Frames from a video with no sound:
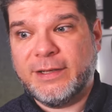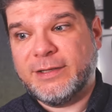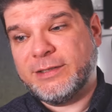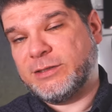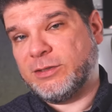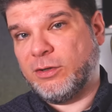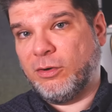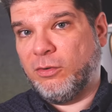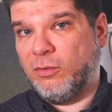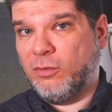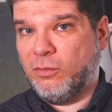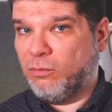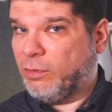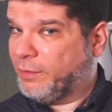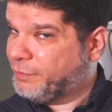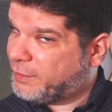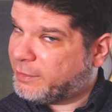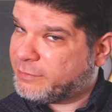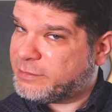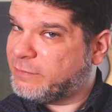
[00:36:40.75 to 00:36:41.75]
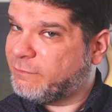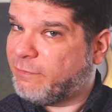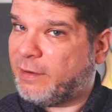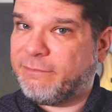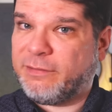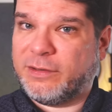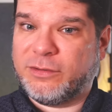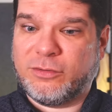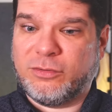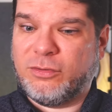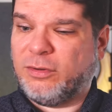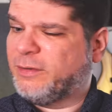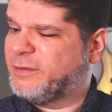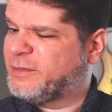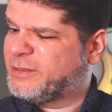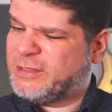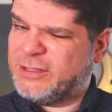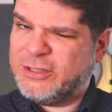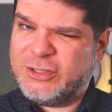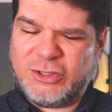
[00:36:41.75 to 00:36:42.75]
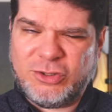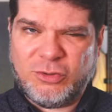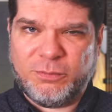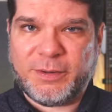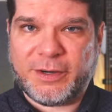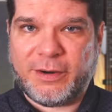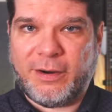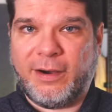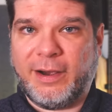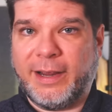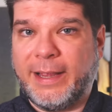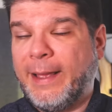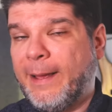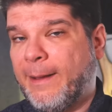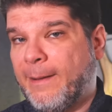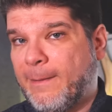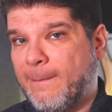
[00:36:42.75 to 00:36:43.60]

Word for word: so one thousand five hundred dollars, super high.